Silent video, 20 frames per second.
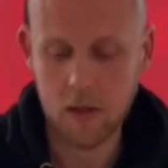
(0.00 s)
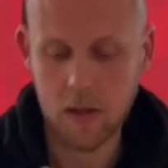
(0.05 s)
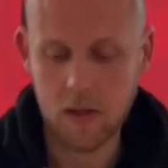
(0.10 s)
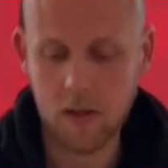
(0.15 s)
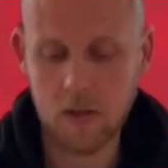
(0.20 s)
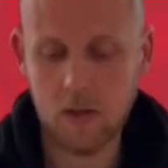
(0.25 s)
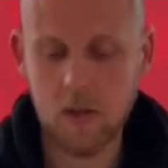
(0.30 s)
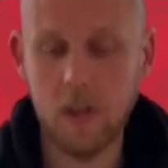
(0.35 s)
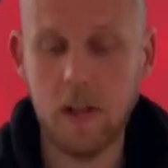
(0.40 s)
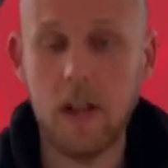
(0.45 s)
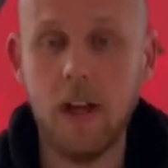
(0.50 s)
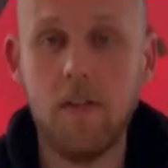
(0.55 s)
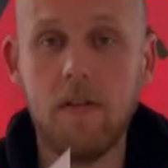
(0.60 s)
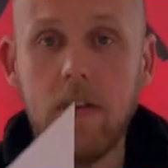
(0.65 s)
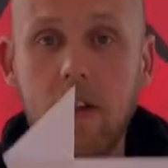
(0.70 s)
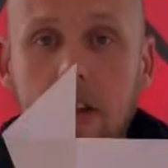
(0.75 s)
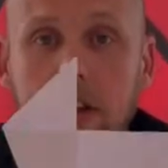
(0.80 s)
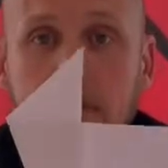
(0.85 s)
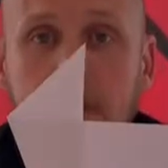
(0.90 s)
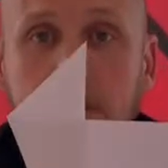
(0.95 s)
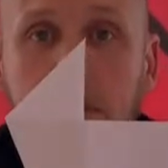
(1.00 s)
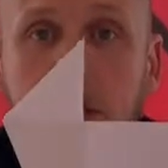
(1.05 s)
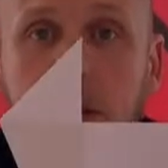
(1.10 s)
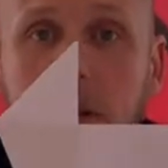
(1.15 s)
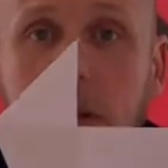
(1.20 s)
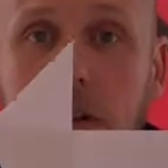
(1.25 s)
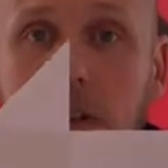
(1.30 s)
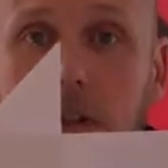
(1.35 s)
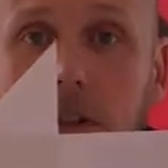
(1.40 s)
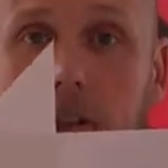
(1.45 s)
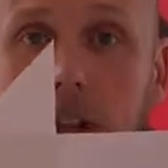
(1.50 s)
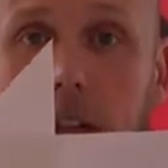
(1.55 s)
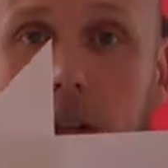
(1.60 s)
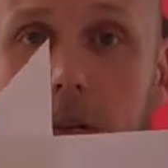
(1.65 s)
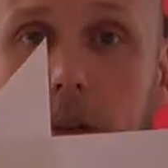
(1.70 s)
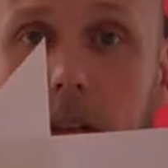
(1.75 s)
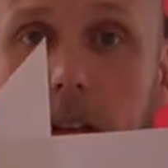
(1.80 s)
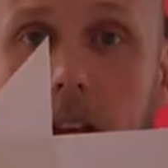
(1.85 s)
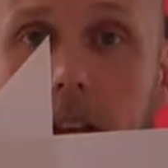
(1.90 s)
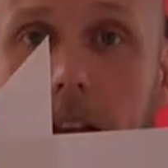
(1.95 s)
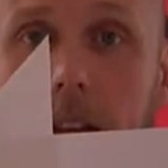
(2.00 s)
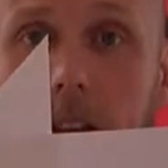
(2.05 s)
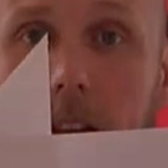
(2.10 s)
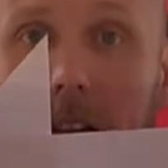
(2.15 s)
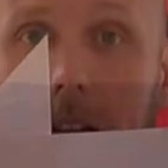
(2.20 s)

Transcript: So you'll have that funny looking shape like that.